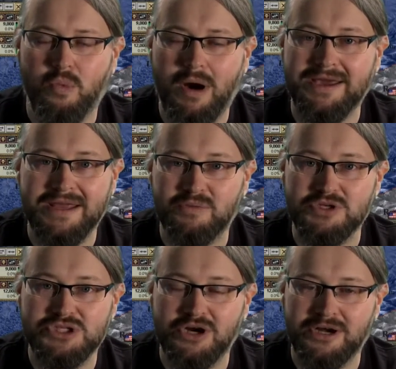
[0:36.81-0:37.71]
why it
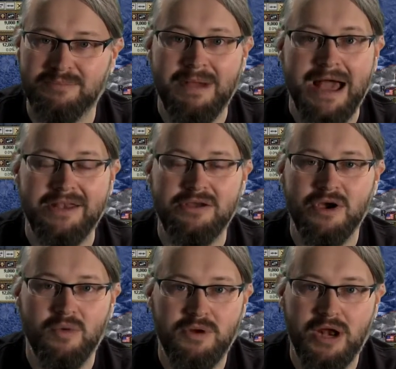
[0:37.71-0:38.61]
was turning bad
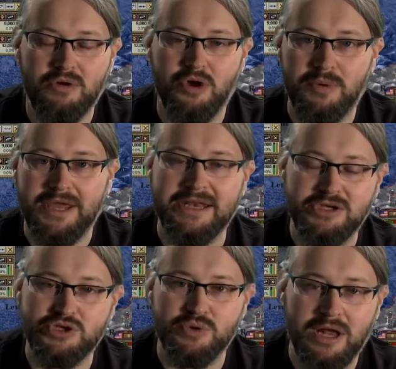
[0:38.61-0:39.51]
without going
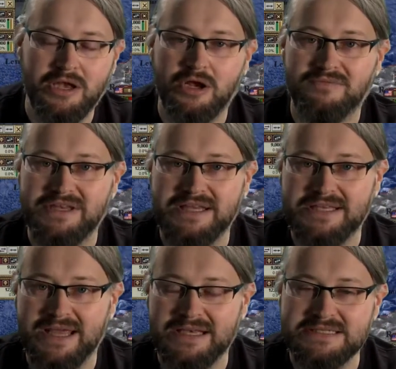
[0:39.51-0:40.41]
into a lot of
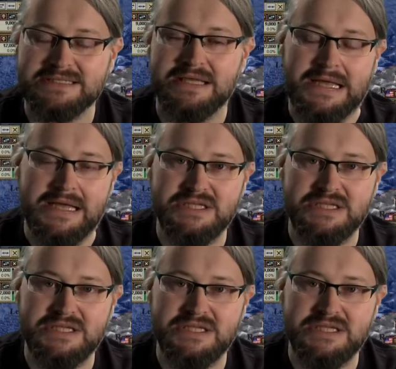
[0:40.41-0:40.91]
details